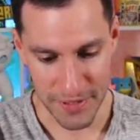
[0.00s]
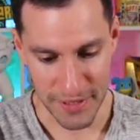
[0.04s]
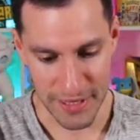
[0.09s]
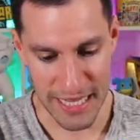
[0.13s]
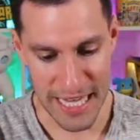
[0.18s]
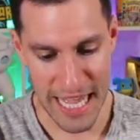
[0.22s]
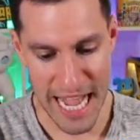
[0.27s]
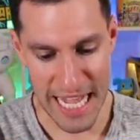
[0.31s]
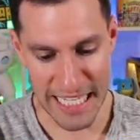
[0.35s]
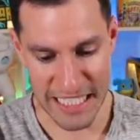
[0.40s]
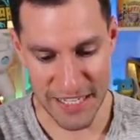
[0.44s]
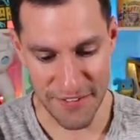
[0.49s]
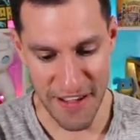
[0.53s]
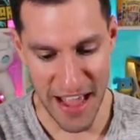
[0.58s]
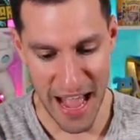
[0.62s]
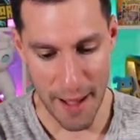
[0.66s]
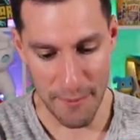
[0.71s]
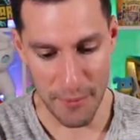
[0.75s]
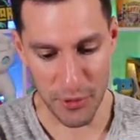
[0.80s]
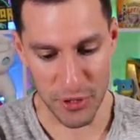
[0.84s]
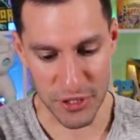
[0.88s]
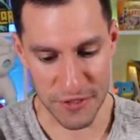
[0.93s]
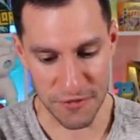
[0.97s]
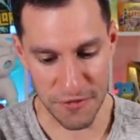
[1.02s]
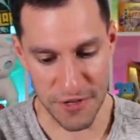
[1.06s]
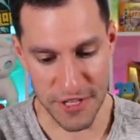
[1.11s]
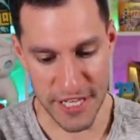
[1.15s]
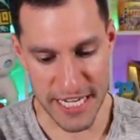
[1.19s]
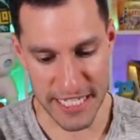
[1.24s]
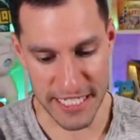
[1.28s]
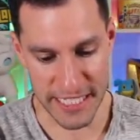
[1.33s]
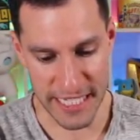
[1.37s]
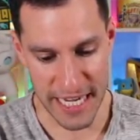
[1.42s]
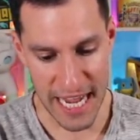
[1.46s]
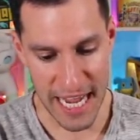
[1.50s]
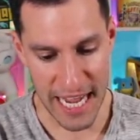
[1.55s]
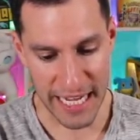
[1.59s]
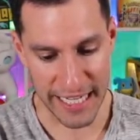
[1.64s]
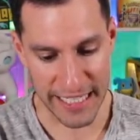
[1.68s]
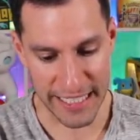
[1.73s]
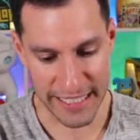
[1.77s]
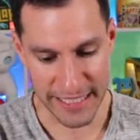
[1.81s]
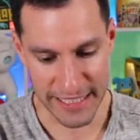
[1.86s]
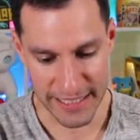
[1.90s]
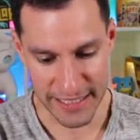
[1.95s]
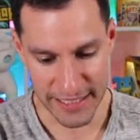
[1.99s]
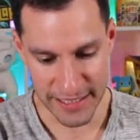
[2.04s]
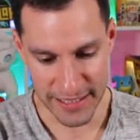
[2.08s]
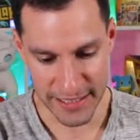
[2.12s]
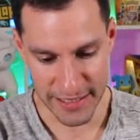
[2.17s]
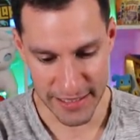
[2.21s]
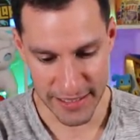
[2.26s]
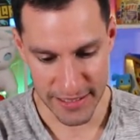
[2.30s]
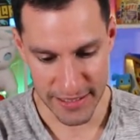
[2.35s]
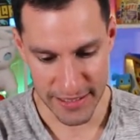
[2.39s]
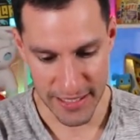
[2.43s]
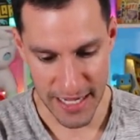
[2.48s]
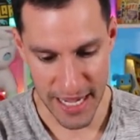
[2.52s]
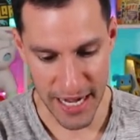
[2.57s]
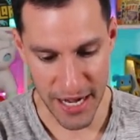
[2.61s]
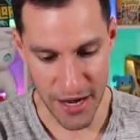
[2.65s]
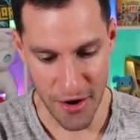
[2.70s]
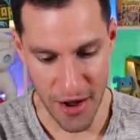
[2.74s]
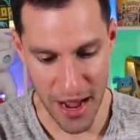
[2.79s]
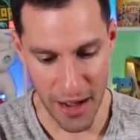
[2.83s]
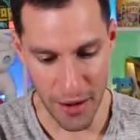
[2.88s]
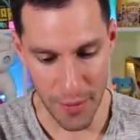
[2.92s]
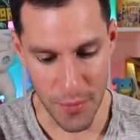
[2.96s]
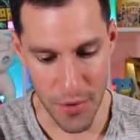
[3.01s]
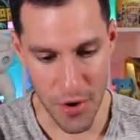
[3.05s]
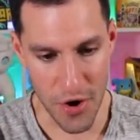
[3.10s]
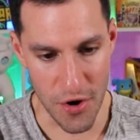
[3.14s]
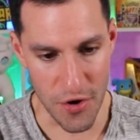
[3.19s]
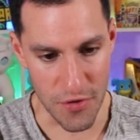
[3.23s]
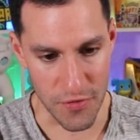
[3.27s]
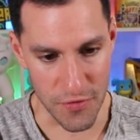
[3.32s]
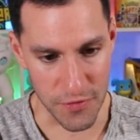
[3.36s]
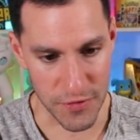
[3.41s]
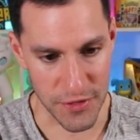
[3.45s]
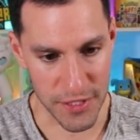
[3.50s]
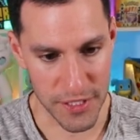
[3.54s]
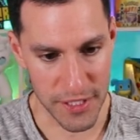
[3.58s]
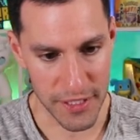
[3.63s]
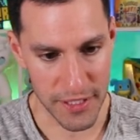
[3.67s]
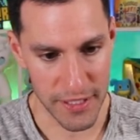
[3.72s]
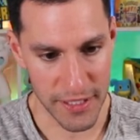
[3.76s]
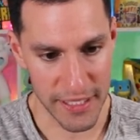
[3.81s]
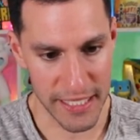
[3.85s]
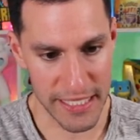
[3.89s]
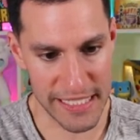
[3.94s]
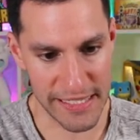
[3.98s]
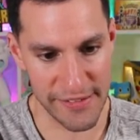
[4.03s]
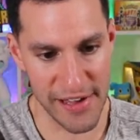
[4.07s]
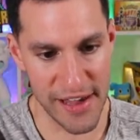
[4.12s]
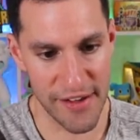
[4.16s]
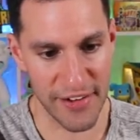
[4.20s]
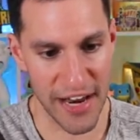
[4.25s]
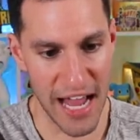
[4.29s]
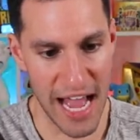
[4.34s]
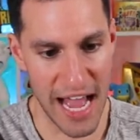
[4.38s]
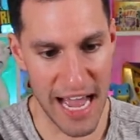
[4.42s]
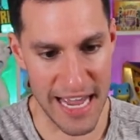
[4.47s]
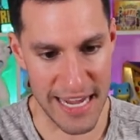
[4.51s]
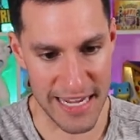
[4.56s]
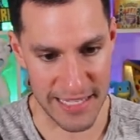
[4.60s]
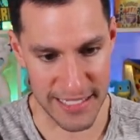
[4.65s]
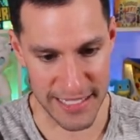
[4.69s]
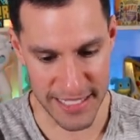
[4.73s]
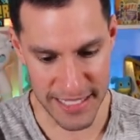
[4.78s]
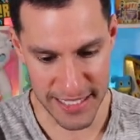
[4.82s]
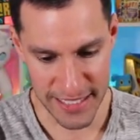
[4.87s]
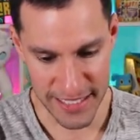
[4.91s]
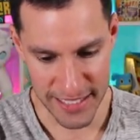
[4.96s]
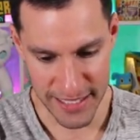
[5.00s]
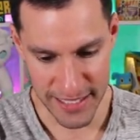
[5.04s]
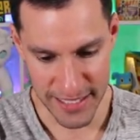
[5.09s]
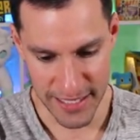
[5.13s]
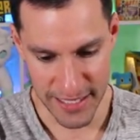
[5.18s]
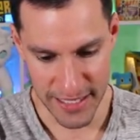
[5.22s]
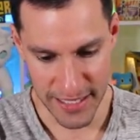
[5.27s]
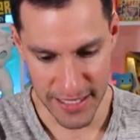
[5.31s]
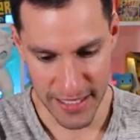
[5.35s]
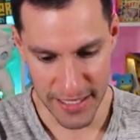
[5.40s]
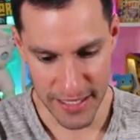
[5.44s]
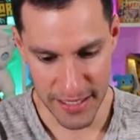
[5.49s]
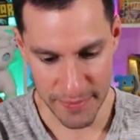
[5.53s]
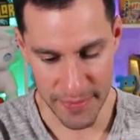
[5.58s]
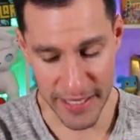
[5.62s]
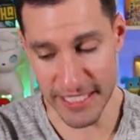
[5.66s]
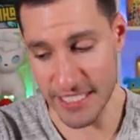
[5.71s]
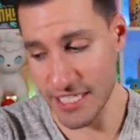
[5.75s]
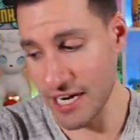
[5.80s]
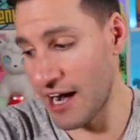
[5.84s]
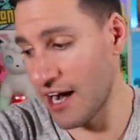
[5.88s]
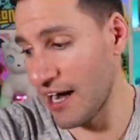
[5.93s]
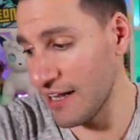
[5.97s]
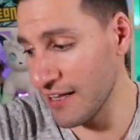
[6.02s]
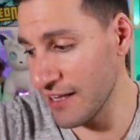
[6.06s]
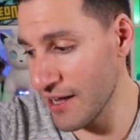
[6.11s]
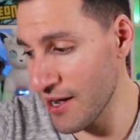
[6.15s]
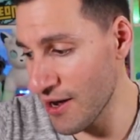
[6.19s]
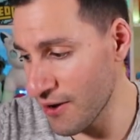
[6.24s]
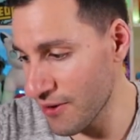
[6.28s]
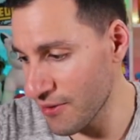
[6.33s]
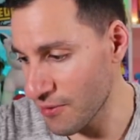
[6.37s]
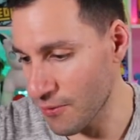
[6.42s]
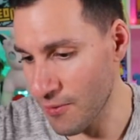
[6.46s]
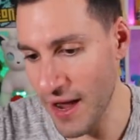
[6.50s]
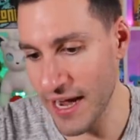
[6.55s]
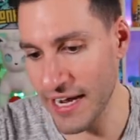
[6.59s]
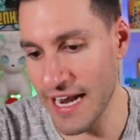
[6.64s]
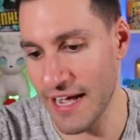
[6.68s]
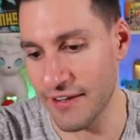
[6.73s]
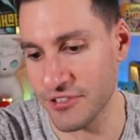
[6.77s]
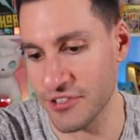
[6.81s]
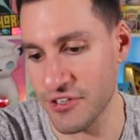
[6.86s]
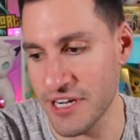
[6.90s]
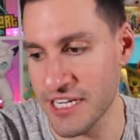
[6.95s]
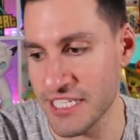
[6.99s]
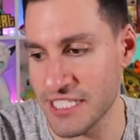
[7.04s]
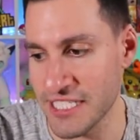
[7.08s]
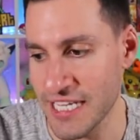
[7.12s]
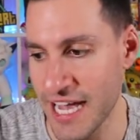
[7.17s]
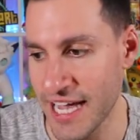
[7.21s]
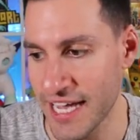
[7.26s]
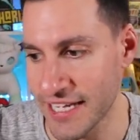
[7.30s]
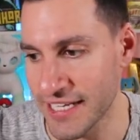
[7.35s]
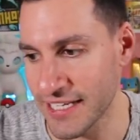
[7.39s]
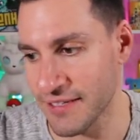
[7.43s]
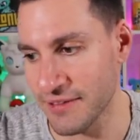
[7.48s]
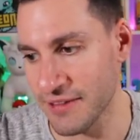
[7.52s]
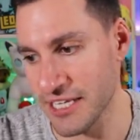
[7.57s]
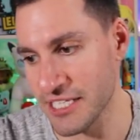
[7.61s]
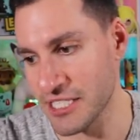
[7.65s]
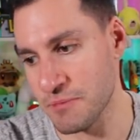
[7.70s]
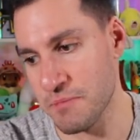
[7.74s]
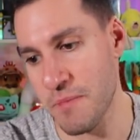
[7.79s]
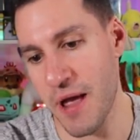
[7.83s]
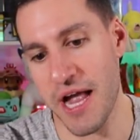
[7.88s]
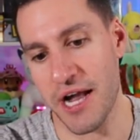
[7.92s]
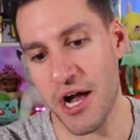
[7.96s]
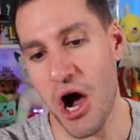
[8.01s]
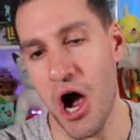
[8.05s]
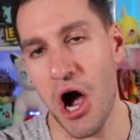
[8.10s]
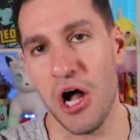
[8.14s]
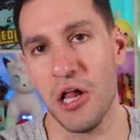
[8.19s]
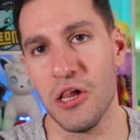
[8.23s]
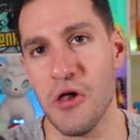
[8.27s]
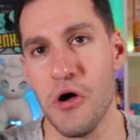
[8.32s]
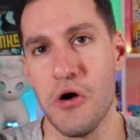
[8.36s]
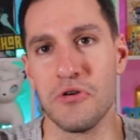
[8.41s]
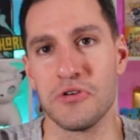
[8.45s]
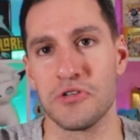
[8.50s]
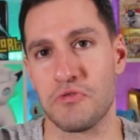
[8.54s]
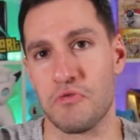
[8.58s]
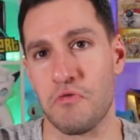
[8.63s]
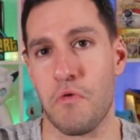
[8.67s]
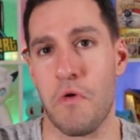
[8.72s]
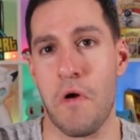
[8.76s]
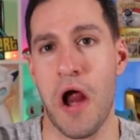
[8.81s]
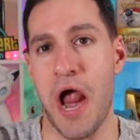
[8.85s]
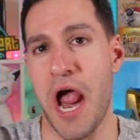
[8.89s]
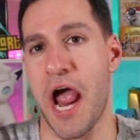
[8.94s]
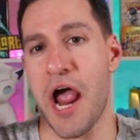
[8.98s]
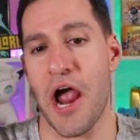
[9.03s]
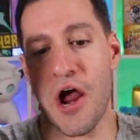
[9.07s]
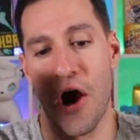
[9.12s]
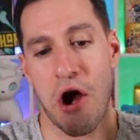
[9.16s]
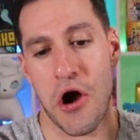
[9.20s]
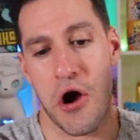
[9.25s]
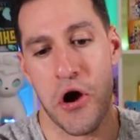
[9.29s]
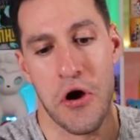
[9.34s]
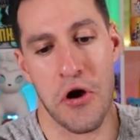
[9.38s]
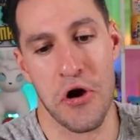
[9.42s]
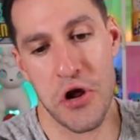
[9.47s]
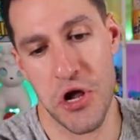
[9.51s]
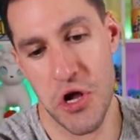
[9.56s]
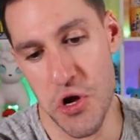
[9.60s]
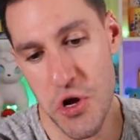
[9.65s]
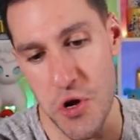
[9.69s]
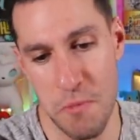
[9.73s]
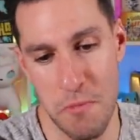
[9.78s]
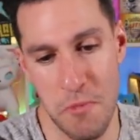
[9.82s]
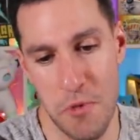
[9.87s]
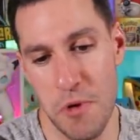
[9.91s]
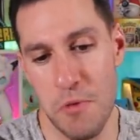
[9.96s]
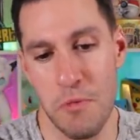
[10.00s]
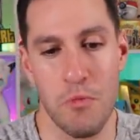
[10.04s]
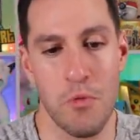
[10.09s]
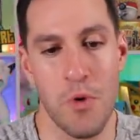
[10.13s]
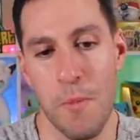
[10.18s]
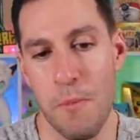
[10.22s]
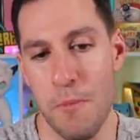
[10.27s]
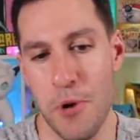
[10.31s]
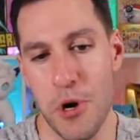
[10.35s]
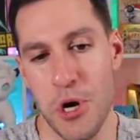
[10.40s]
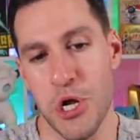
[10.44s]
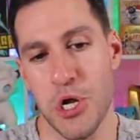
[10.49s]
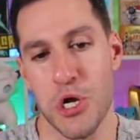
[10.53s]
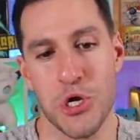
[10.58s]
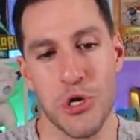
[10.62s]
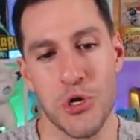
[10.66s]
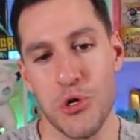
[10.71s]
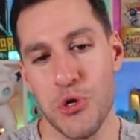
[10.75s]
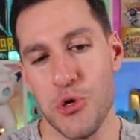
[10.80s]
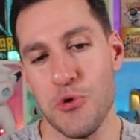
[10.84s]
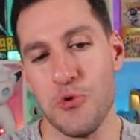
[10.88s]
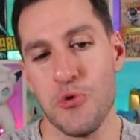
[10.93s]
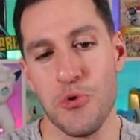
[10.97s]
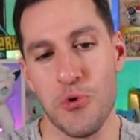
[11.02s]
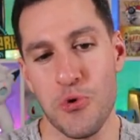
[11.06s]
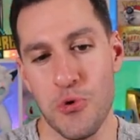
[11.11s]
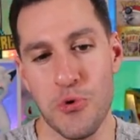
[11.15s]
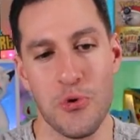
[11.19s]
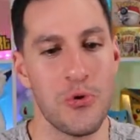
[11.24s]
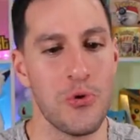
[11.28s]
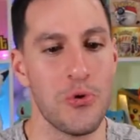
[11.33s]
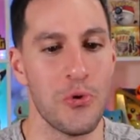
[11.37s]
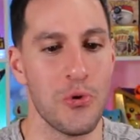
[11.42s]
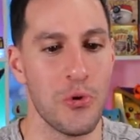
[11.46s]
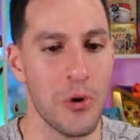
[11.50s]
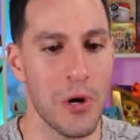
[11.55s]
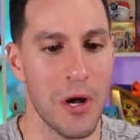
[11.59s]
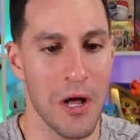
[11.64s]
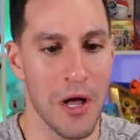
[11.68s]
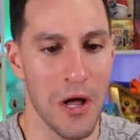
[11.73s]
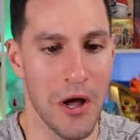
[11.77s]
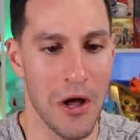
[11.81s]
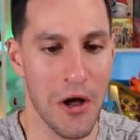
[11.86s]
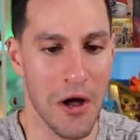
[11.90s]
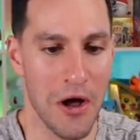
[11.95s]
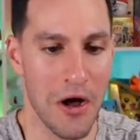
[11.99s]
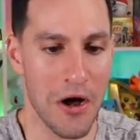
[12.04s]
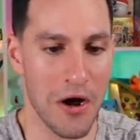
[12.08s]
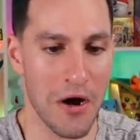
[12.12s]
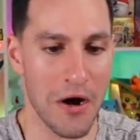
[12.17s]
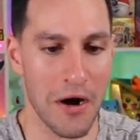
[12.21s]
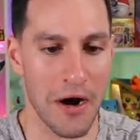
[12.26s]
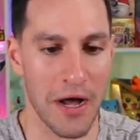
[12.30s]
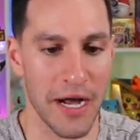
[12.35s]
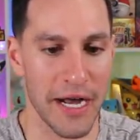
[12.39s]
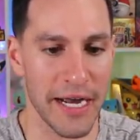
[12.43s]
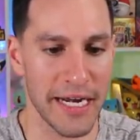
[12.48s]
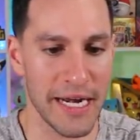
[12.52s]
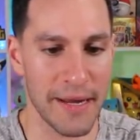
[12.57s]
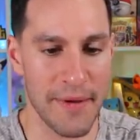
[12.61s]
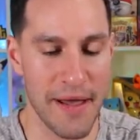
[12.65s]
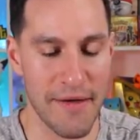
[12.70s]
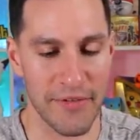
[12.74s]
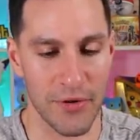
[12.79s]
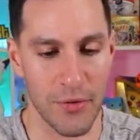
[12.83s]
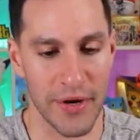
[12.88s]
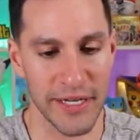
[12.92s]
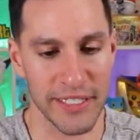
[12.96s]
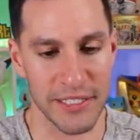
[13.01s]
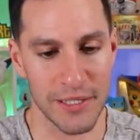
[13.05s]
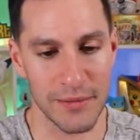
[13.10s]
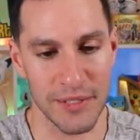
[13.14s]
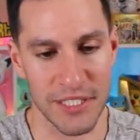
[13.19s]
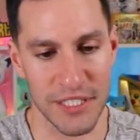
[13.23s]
Lots of apples for this guy. I don't know how it moves. It doesn't even have eyes. But it's a holo, right after I said, let's make holos rare. What would you do? All right, I'm having way too